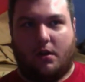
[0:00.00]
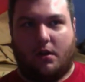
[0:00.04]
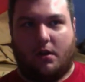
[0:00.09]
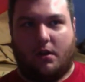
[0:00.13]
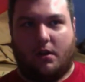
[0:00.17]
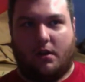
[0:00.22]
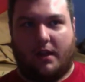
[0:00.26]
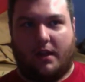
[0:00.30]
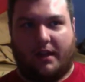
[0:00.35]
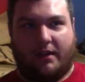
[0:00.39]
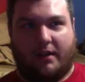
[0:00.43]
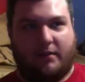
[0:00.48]

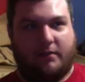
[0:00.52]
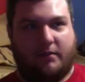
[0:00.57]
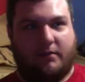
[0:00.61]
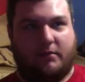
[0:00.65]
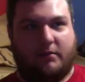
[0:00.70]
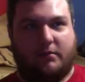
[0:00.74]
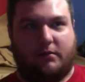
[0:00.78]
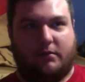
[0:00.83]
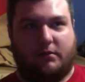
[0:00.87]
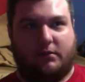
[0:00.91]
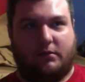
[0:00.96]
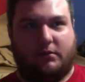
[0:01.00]
like,
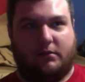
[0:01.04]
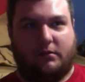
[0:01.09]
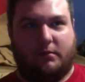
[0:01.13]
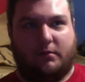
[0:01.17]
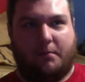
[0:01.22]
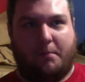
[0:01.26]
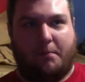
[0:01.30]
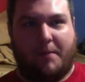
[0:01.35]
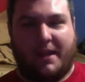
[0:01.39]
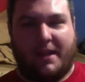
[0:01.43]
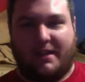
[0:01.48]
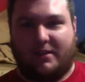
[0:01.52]

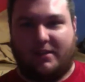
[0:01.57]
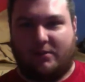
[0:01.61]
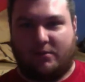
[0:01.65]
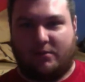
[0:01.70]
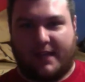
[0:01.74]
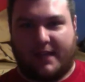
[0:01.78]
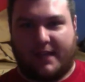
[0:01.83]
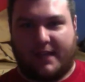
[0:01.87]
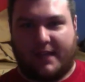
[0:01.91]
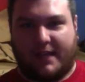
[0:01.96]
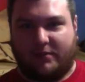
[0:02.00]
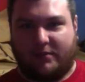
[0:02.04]

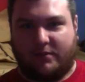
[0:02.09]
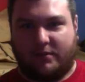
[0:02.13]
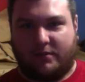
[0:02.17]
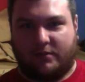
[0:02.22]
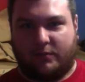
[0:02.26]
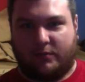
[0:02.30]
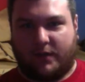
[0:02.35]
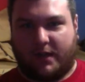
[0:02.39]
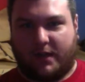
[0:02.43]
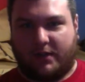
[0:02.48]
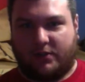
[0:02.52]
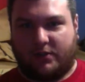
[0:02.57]
mid-2000s,
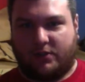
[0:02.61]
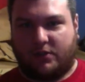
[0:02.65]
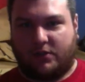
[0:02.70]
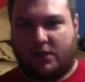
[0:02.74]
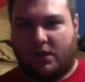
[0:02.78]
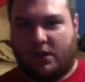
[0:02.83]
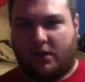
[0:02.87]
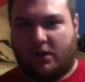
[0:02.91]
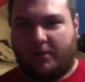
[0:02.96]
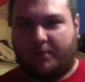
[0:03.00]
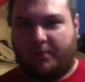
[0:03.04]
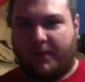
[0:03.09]
when I
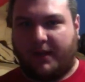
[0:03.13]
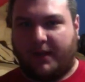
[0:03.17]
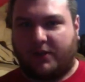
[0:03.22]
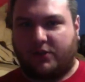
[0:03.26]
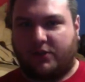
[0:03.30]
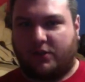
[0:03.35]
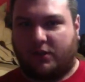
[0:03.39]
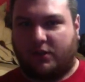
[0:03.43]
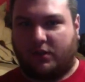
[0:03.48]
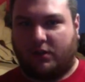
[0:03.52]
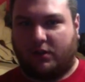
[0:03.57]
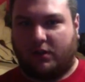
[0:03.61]
saw a
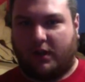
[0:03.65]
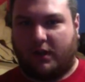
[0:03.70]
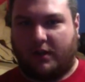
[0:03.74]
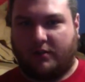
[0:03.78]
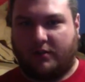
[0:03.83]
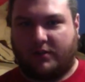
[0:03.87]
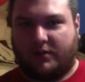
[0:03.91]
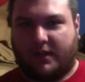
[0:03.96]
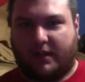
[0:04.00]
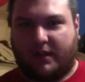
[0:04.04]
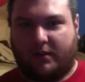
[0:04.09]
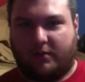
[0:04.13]
picture, and I was
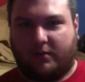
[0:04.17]
like,